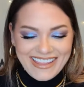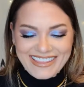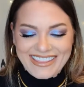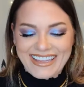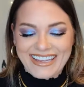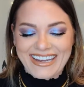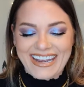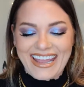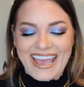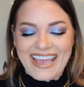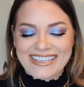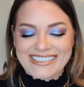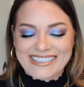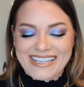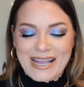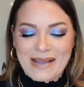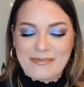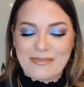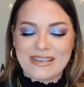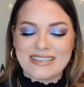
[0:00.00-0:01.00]
next
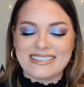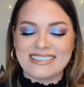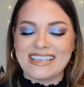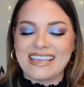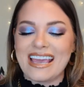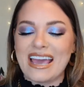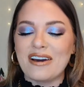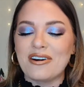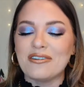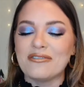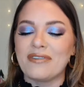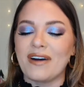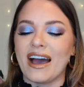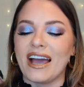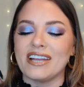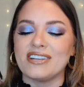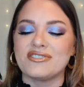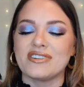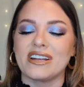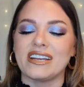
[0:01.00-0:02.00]
up is the E.l.f.
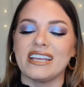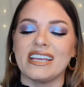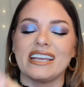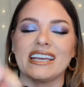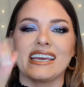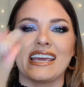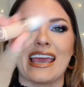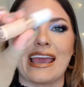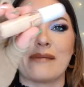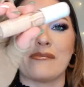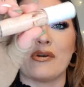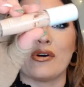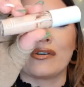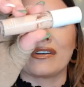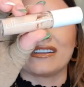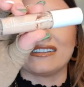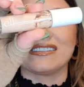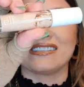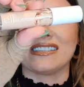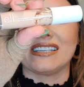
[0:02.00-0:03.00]
Hydrating Camo
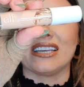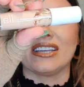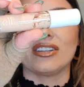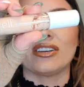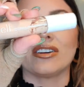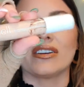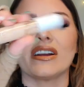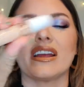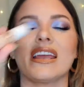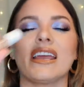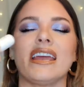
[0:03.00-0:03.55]
Concealer.